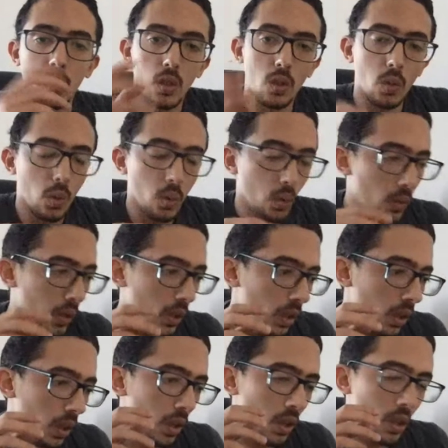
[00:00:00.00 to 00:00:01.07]
Just to
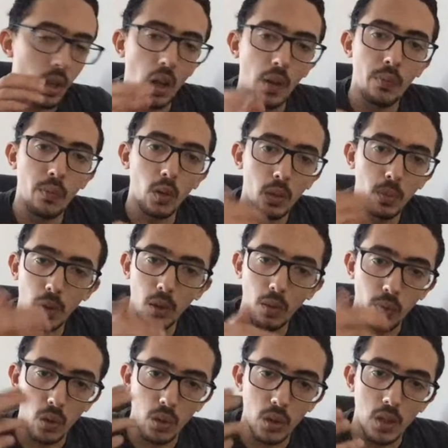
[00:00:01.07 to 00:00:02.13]
avoid
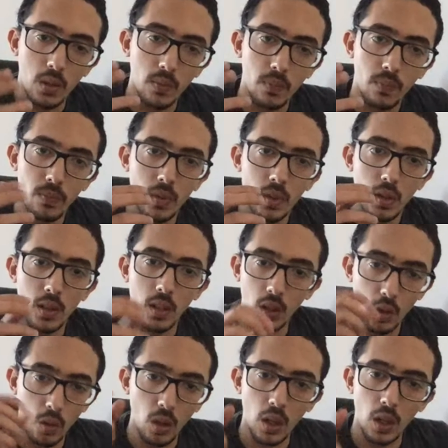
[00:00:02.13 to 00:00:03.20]
brute forcing.
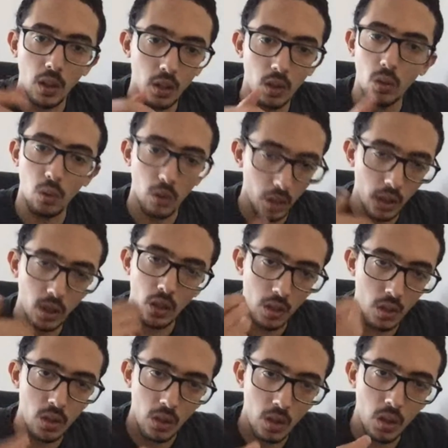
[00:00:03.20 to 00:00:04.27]
Like you add it to
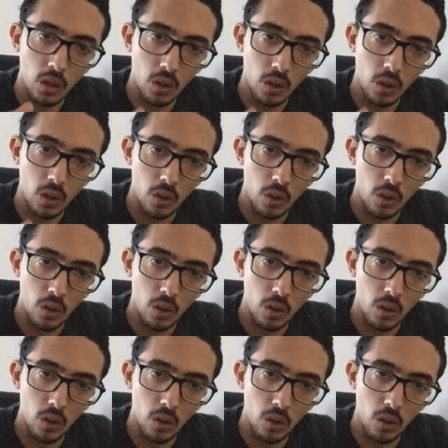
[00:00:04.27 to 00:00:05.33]
increase the
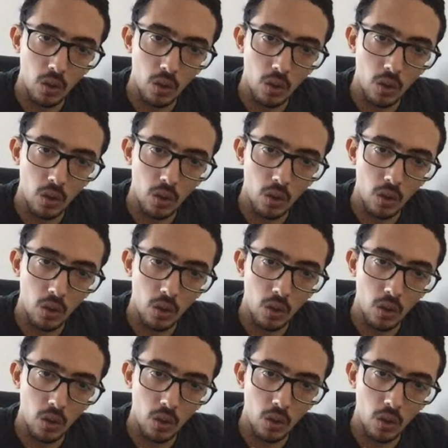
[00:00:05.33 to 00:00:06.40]

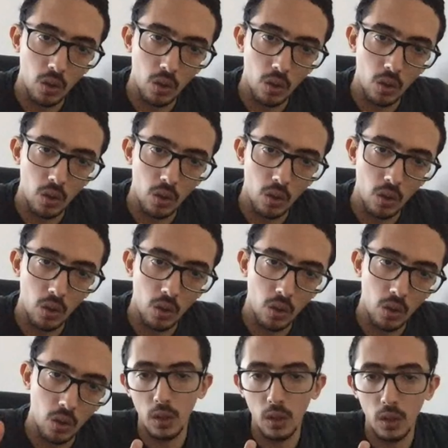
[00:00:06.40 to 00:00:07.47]
security,
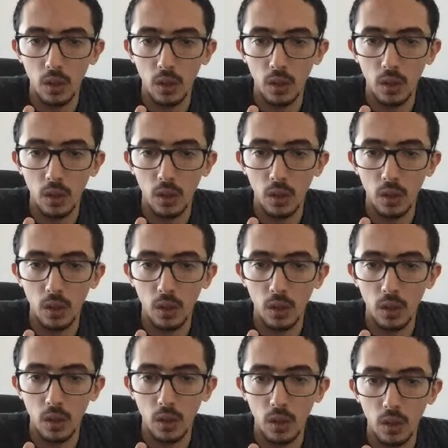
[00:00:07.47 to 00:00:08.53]
like to
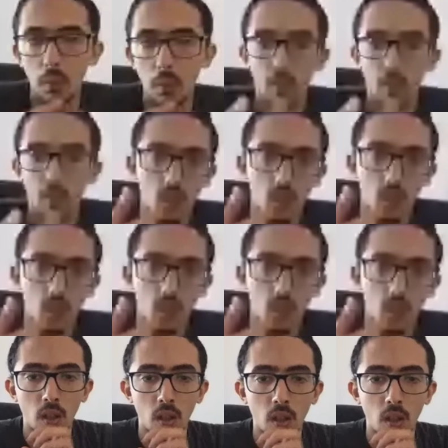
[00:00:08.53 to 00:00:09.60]
avoid
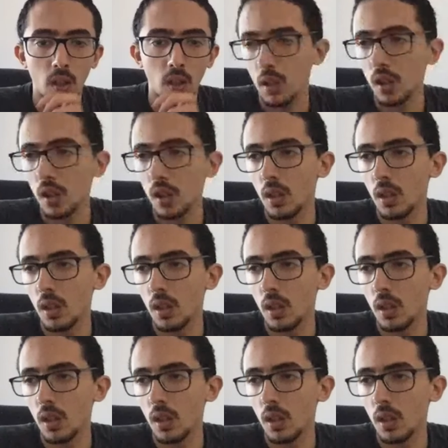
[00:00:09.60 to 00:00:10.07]
brute forcing.